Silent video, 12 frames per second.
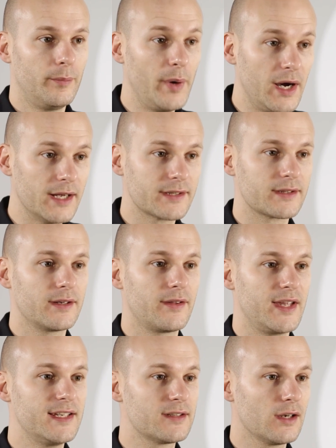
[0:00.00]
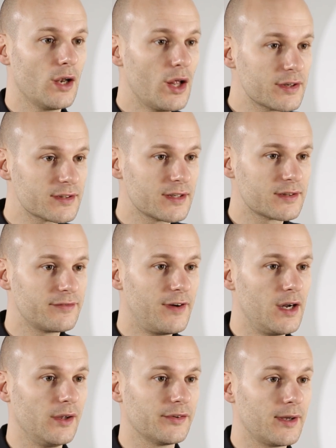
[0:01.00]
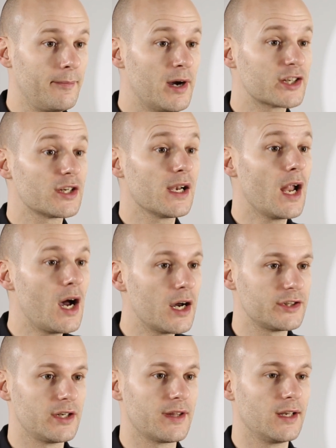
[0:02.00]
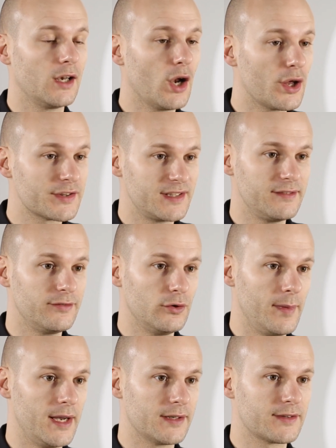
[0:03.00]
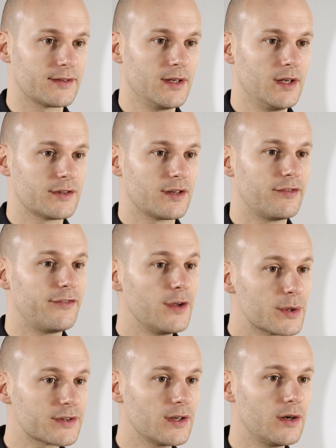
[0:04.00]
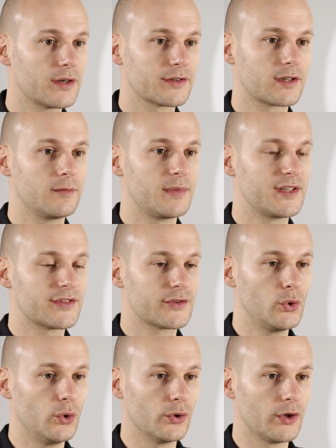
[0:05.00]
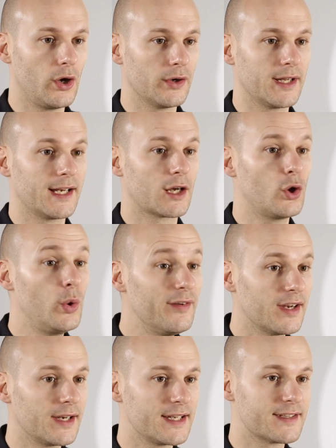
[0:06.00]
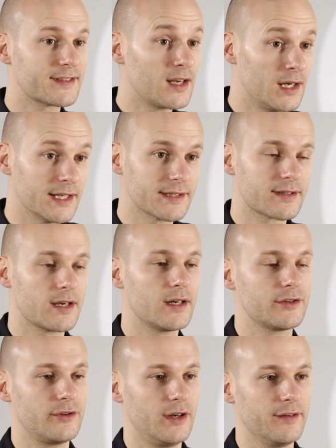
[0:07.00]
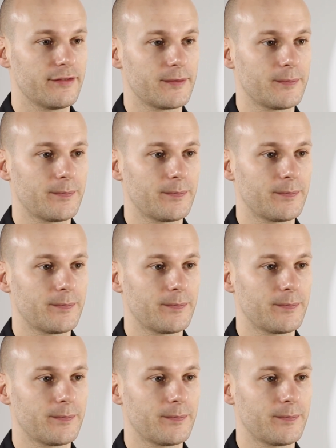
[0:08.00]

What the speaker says: But these lossless files are much larger than lossy formats, so fewer songs can be stored on an equivalently sized hard drive.